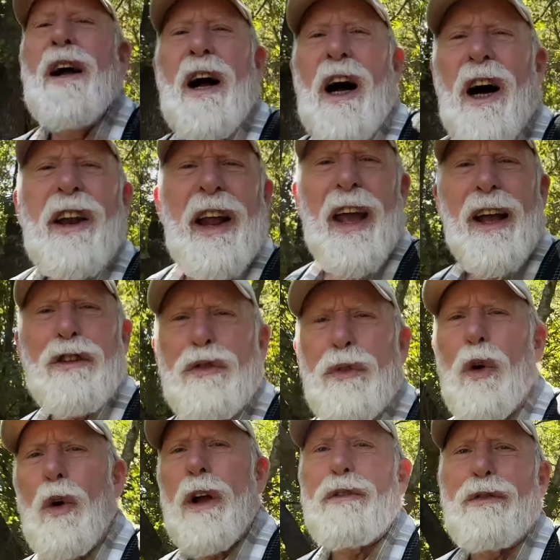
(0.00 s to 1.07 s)
unasked
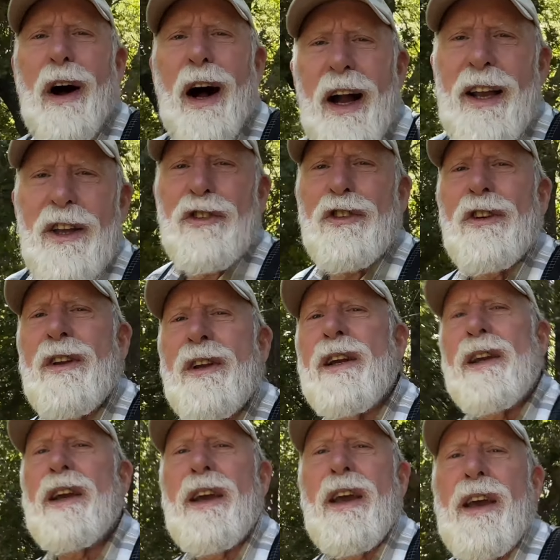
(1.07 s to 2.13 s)
for advice
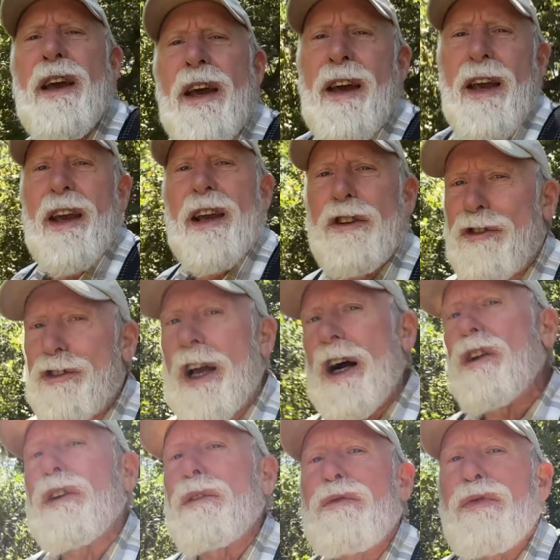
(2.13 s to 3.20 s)
is seldom